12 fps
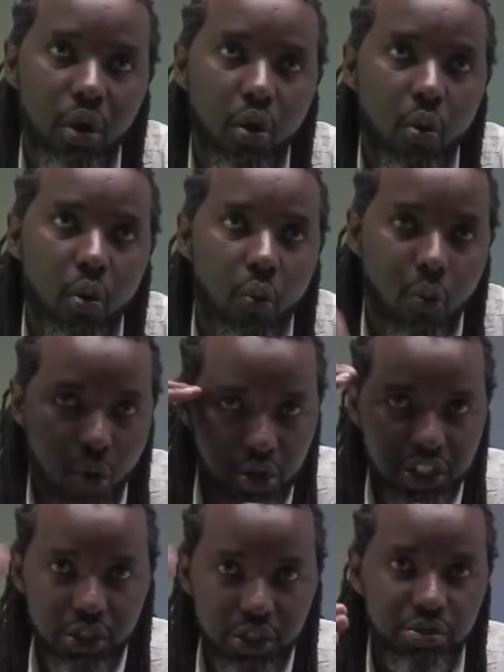what you
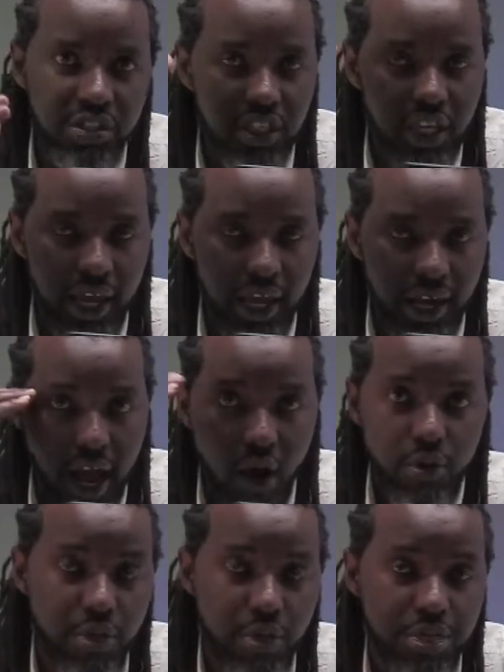see and how you
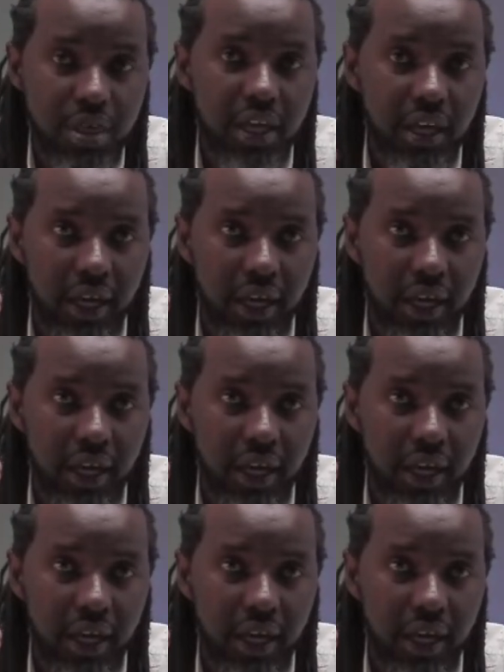think and